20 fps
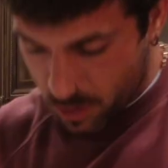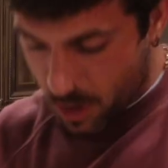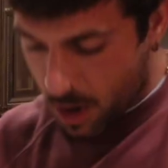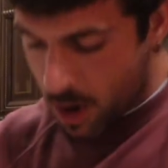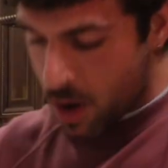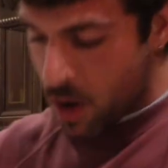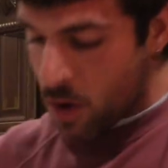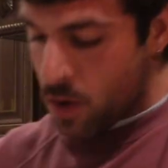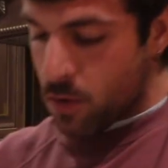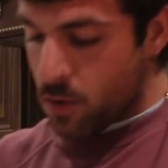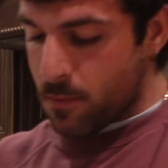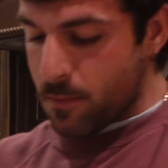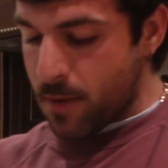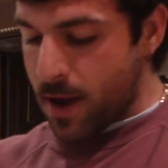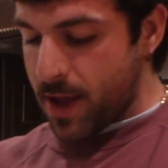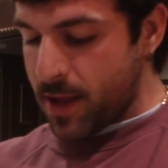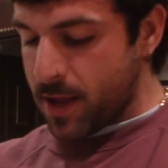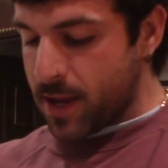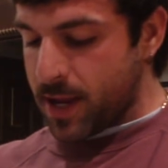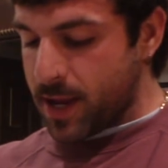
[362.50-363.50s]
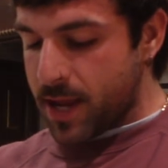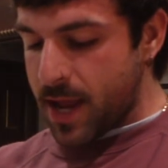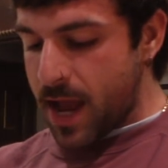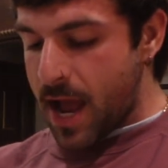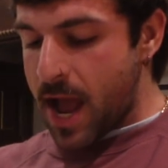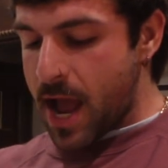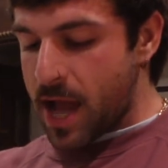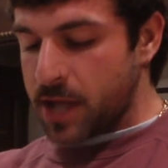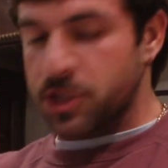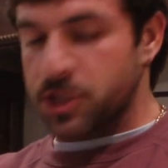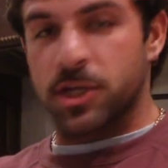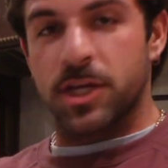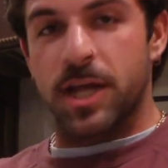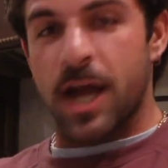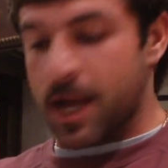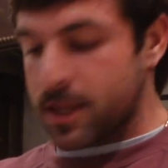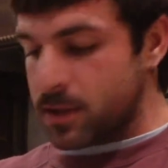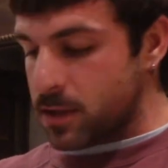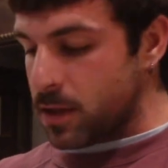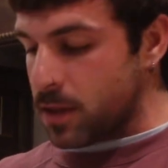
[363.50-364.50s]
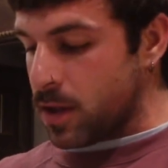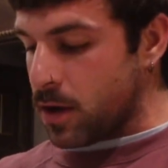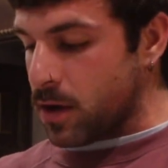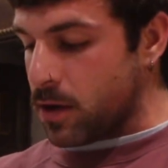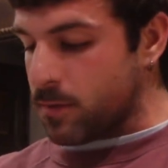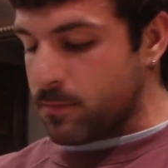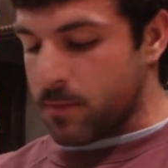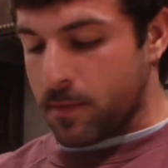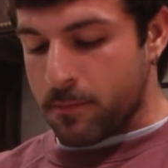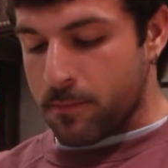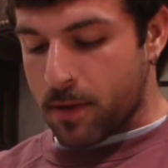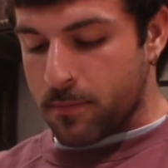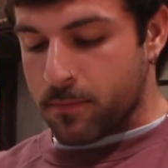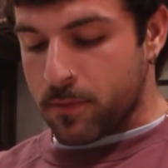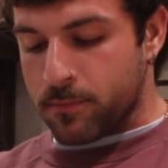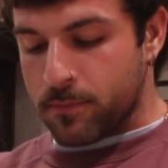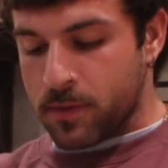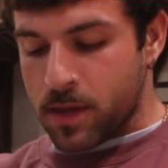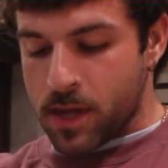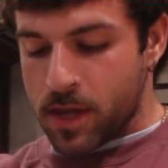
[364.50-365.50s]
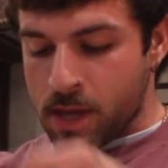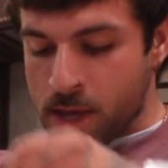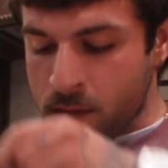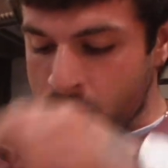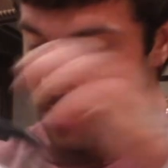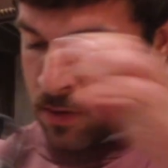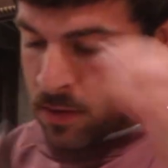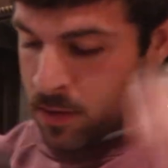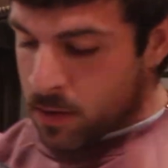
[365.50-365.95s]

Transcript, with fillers: Oh my gosh, gondola, Mamma Mia.